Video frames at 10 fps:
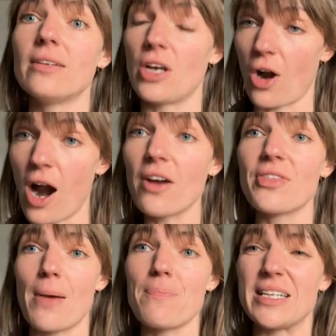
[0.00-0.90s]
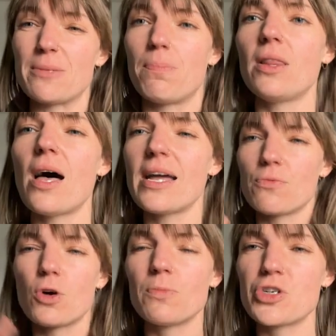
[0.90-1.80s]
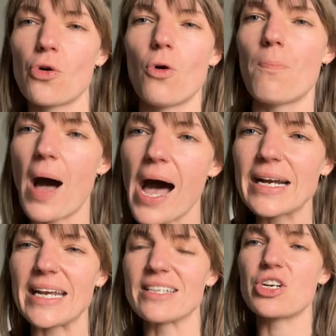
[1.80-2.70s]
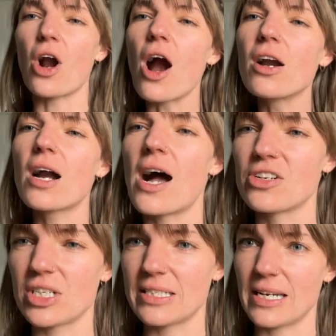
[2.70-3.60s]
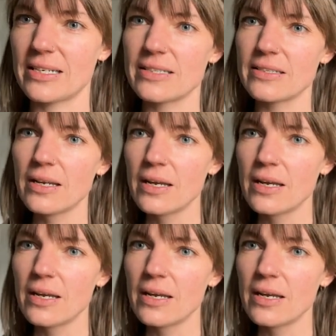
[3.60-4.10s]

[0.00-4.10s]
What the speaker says: your heart that beats blood and warms your whole body. It's your heart consciousness.